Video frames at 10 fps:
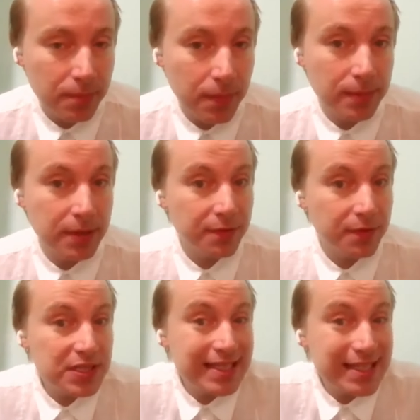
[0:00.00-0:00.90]
maybe
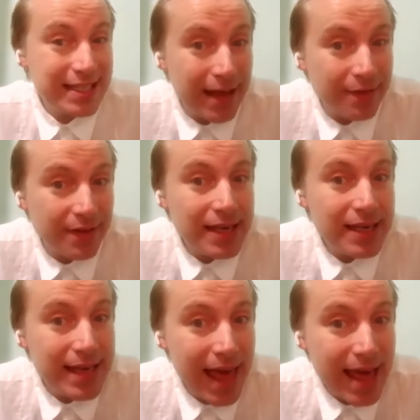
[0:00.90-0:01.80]
for
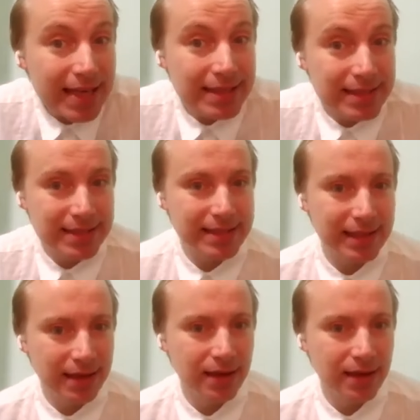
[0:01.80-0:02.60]
7 days.